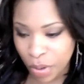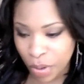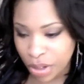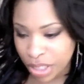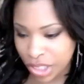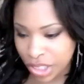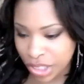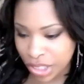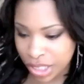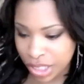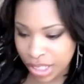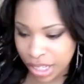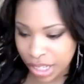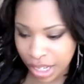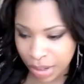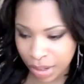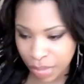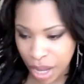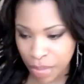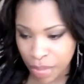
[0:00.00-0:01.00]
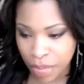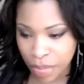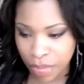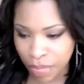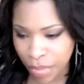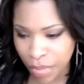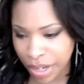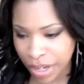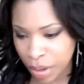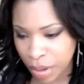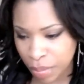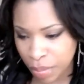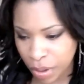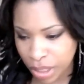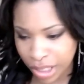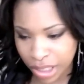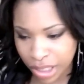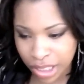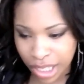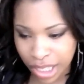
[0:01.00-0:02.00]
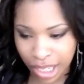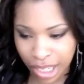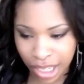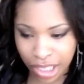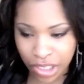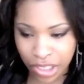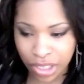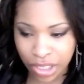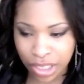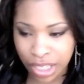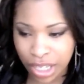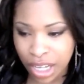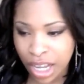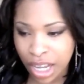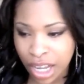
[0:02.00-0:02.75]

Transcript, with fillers: polishes and my, my nail polish collection.